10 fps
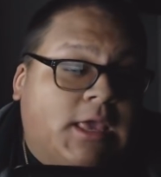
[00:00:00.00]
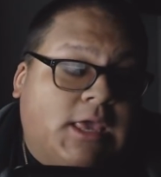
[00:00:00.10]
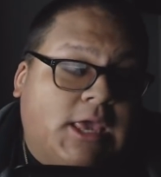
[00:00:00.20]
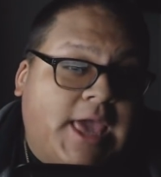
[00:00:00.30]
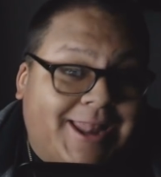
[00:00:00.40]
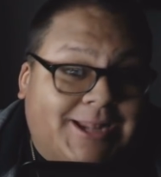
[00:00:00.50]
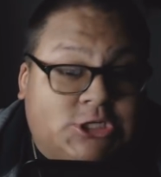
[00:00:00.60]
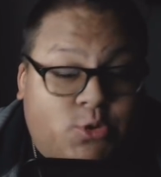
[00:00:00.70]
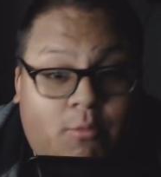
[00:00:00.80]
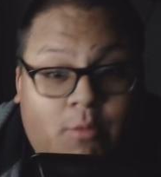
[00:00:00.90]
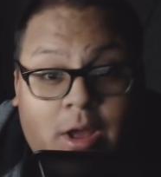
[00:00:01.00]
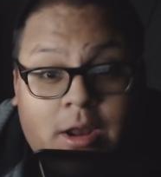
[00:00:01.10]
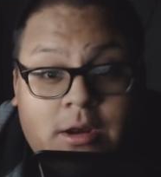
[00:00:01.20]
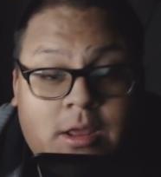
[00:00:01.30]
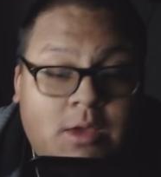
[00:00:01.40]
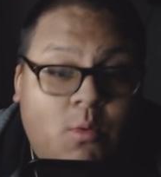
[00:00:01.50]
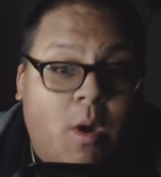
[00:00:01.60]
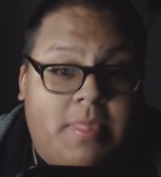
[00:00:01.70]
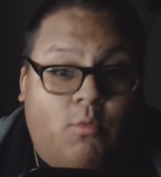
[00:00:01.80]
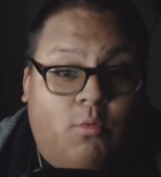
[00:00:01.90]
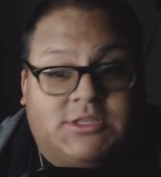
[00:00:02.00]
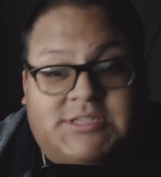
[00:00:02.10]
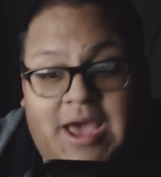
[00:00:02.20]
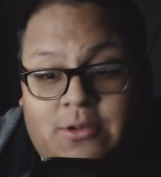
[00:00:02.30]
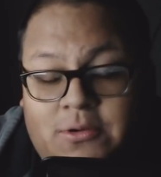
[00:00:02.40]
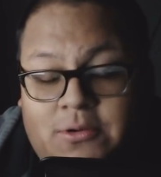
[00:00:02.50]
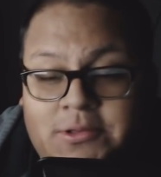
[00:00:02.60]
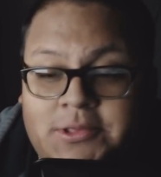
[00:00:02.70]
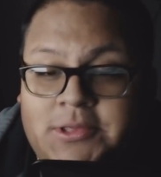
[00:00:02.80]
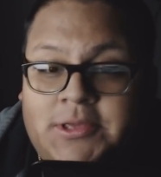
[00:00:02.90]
He had a short run, won the world title,